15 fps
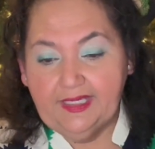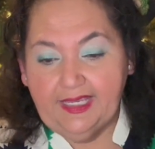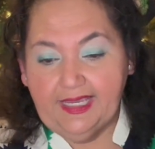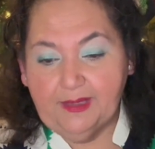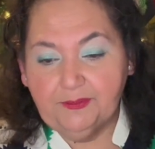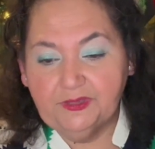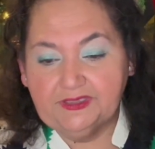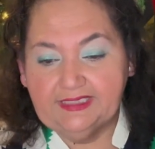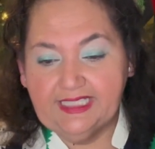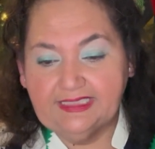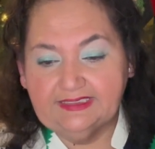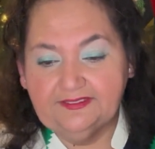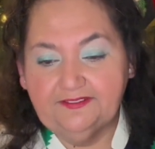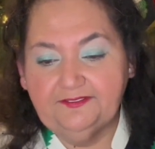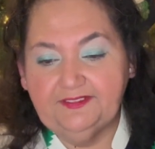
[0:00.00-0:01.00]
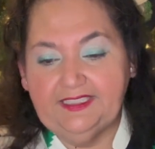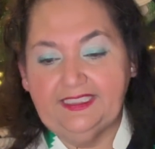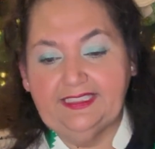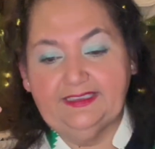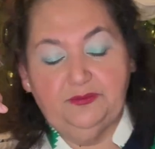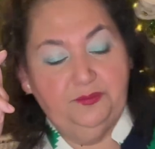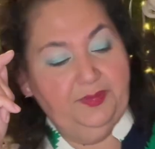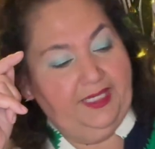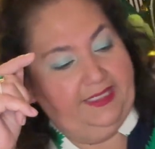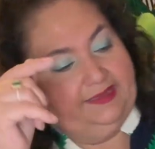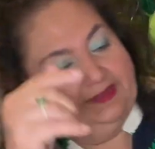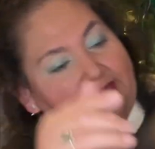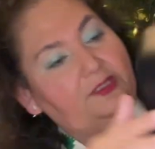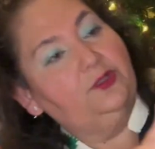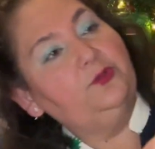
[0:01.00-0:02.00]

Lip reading: And protective feet at the base,